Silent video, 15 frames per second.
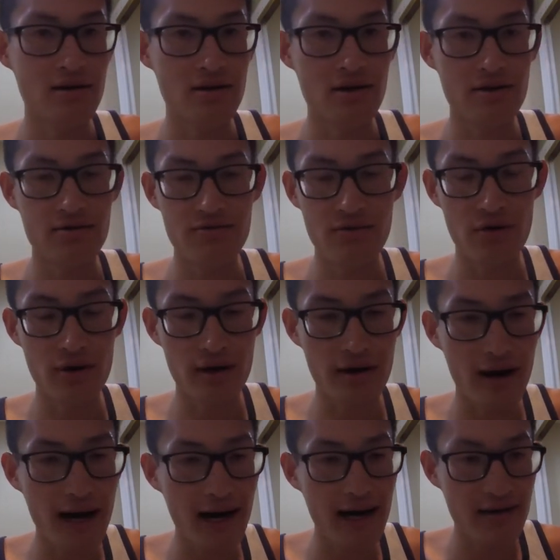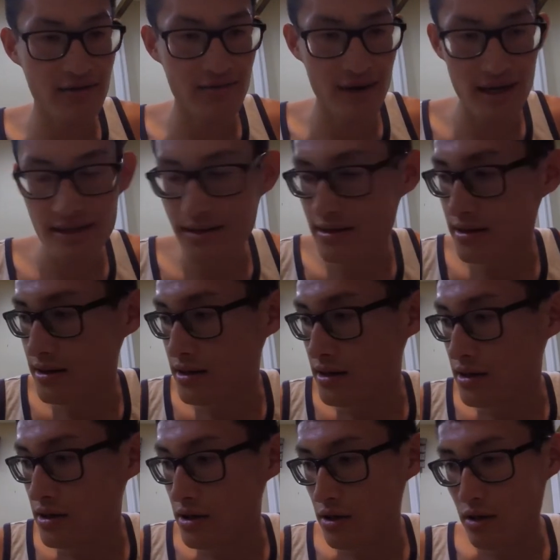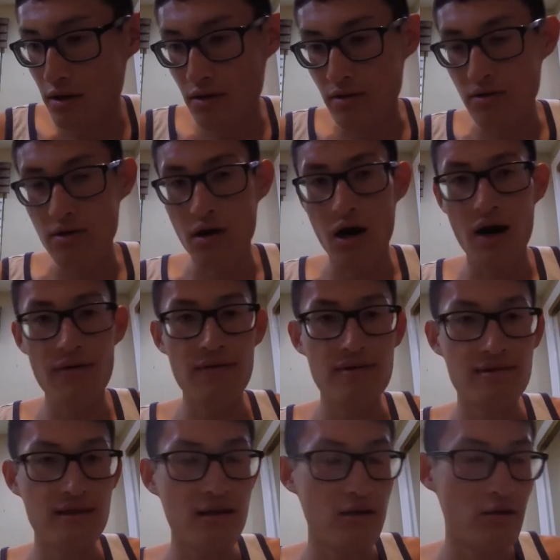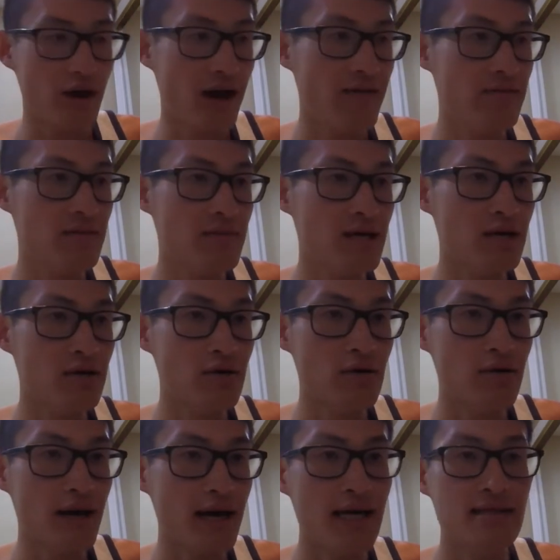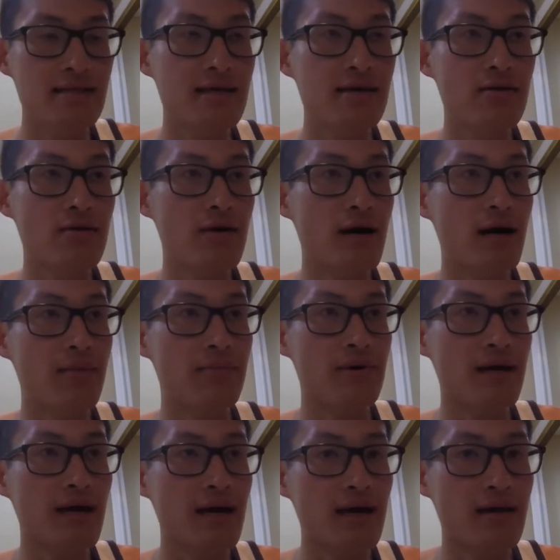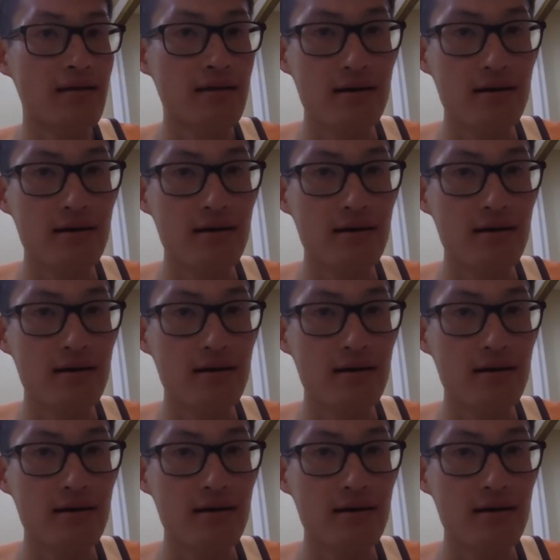for your eyes, right? Obviously, you have to be 18 or up, and